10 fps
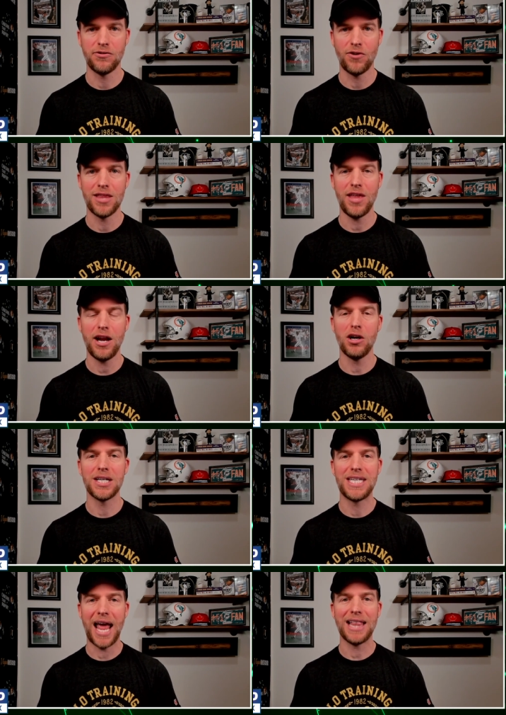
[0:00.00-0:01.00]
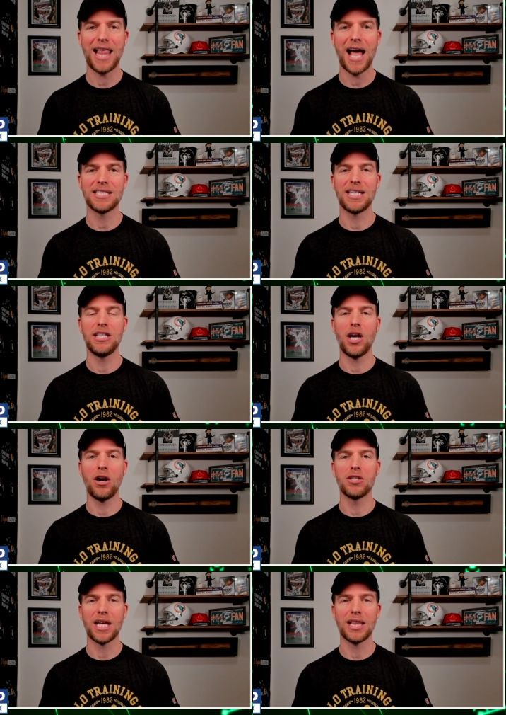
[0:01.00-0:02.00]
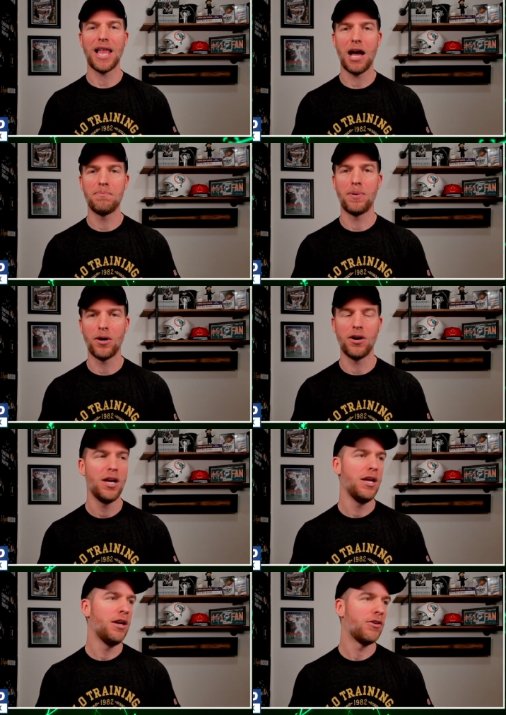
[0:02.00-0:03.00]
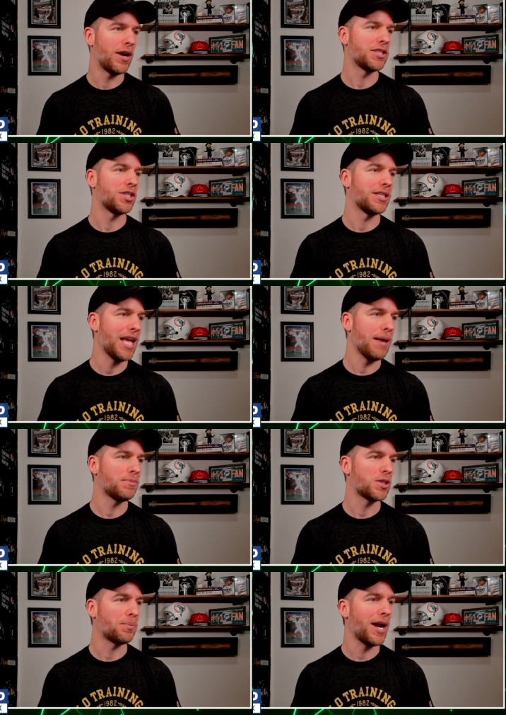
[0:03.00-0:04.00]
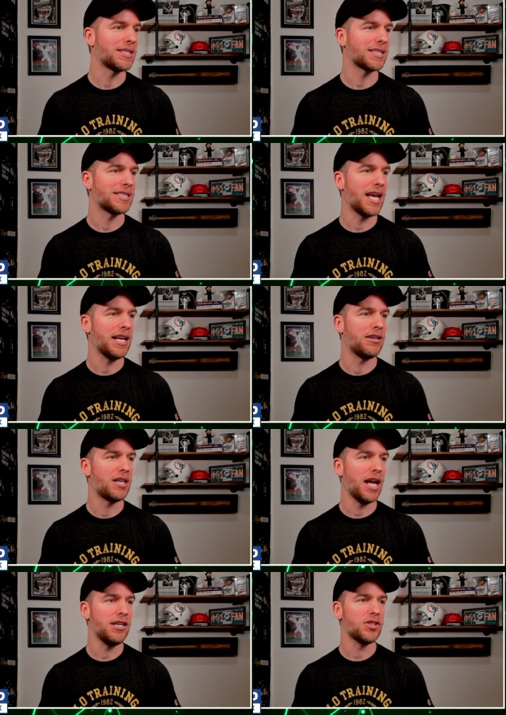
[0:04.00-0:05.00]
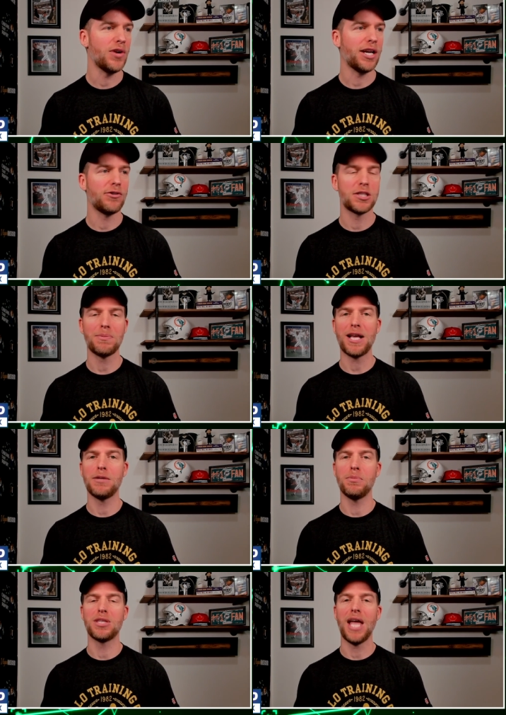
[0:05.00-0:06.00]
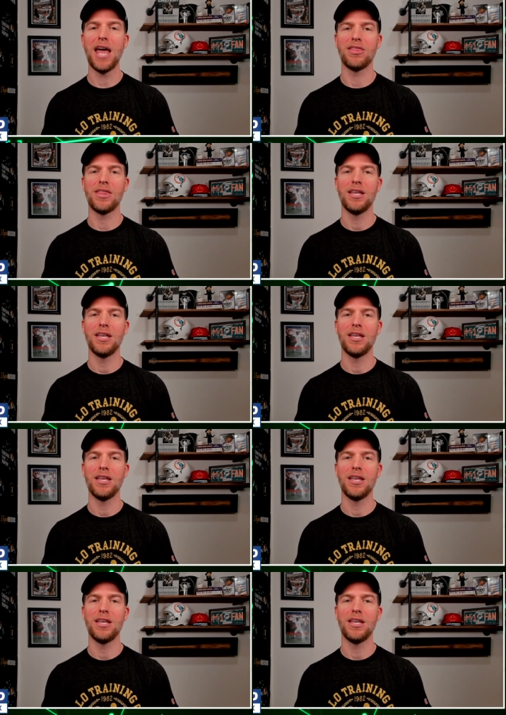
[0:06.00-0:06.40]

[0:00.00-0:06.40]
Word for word: run. They are dead last in yards allowed per rush attempt. Surprising stat here. Titans rank a respectable tenth.